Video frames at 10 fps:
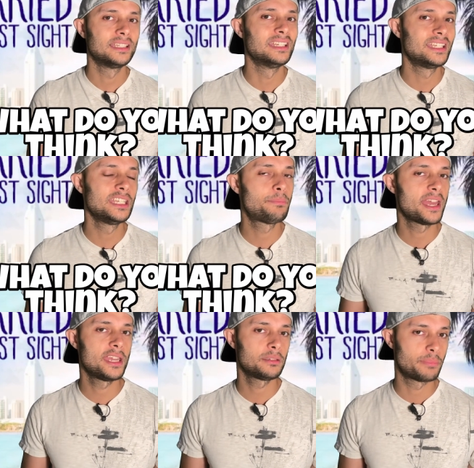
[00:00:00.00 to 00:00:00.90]
Did he
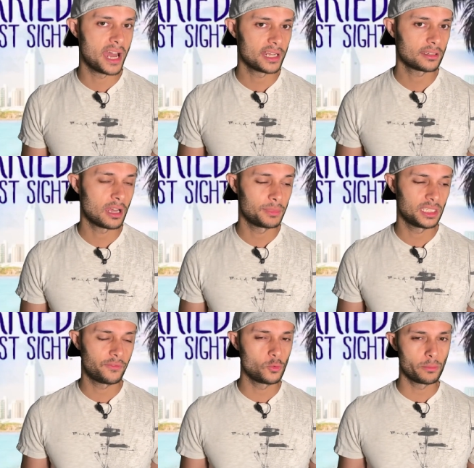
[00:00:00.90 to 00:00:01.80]
pay it back? I mean,
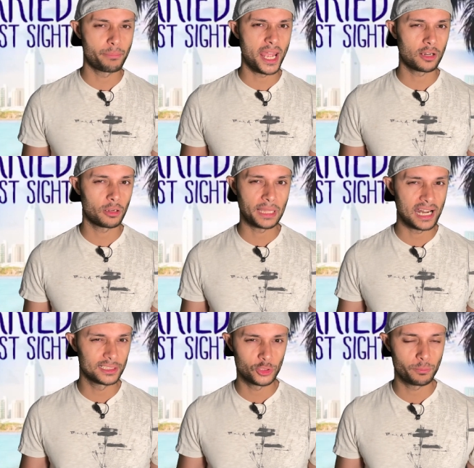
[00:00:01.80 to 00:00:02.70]
if you were bankrupt,
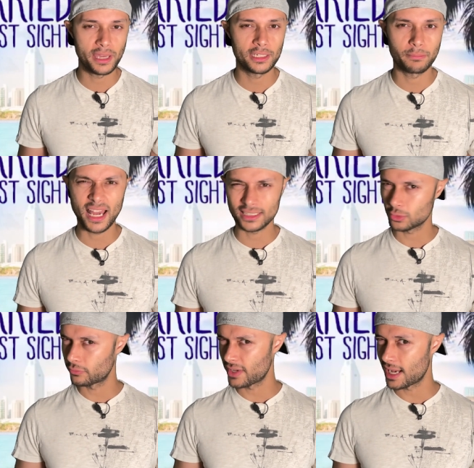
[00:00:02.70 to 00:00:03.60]
how did you pay it back
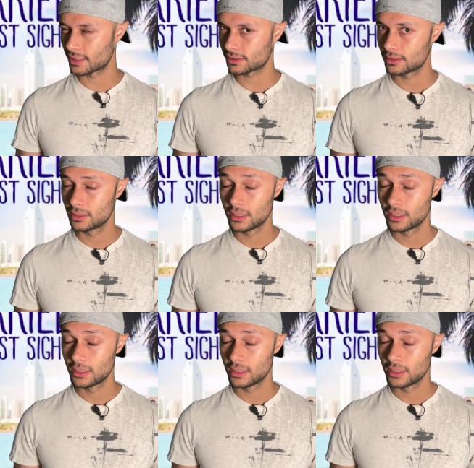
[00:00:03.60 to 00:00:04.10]
so fast?